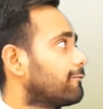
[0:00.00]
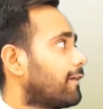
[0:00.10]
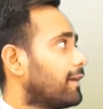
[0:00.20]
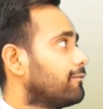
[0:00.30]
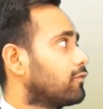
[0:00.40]

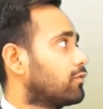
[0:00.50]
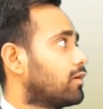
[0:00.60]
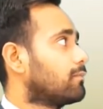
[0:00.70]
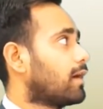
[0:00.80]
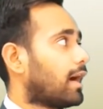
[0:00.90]
5
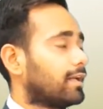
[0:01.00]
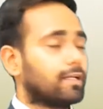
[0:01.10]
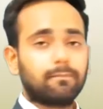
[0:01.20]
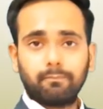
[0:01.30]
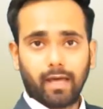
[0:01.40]
ohm are
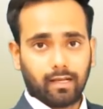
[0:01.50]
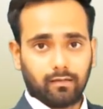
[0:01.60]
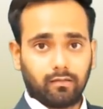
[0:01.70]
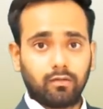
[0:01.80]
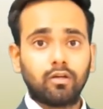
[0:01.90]
in
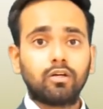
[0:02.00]
parallel.